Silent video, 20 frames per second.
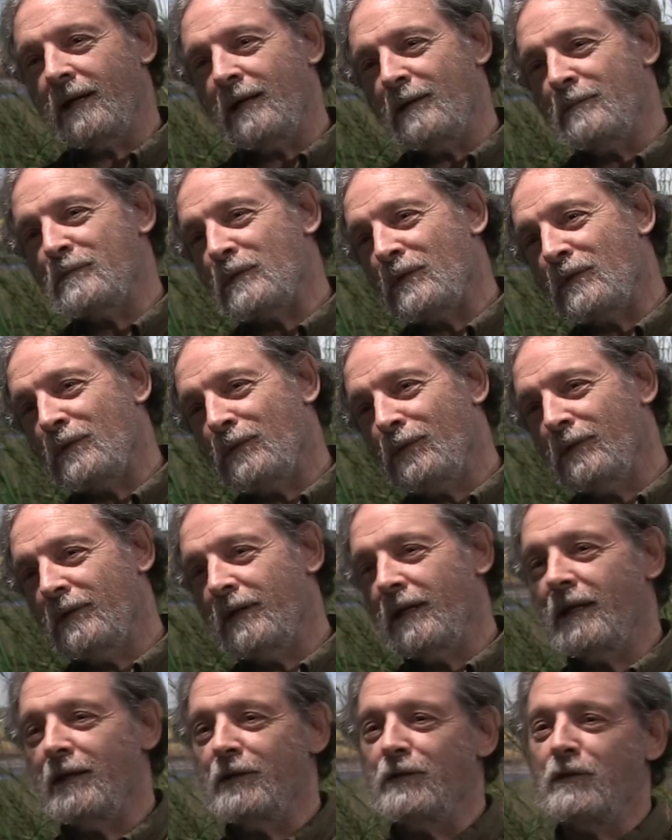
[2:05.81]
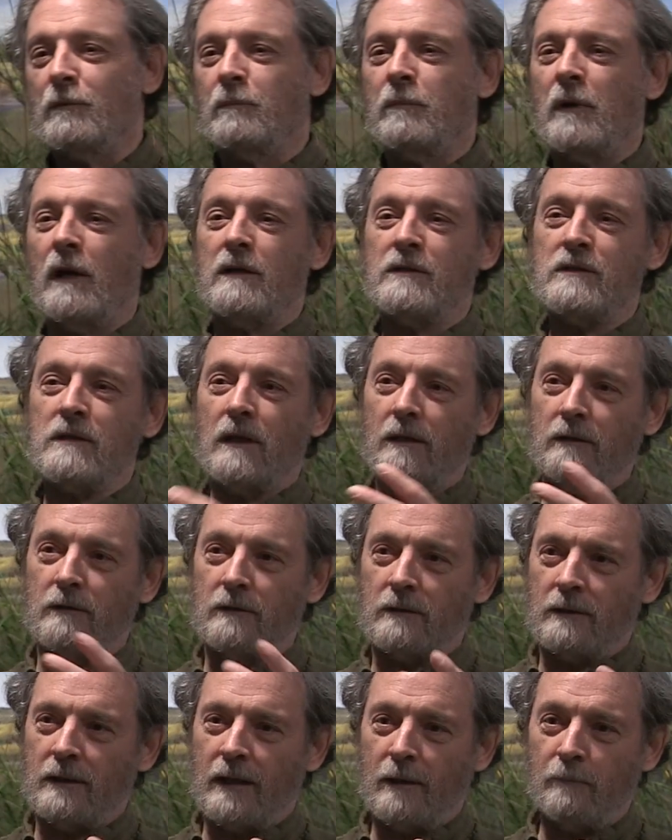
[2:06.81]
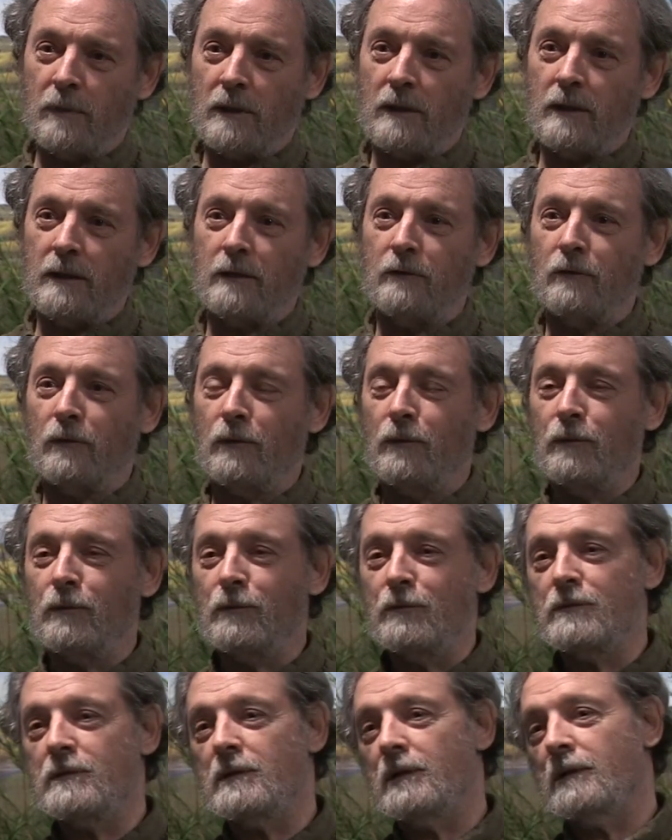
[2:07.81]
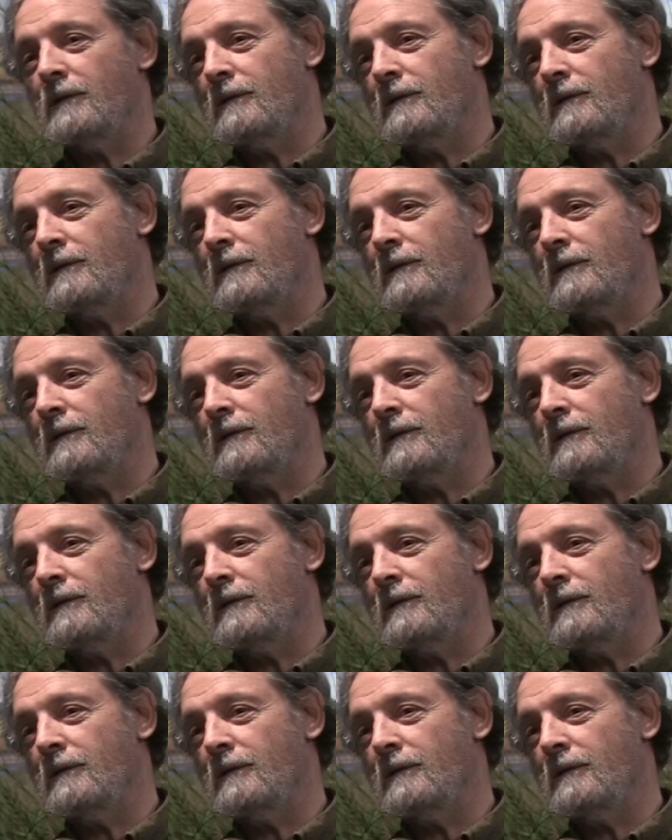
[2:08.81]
That comes with old age. Your prostate typically grows,